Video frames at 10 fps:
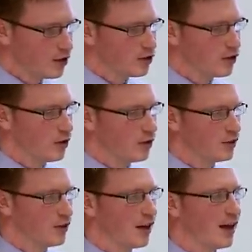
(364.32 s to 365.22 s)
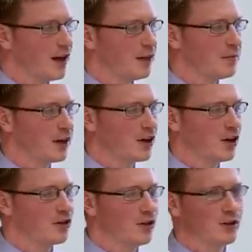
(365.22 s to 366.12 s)
So my
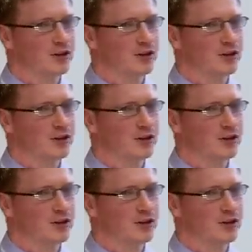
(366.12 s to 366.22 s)
current role,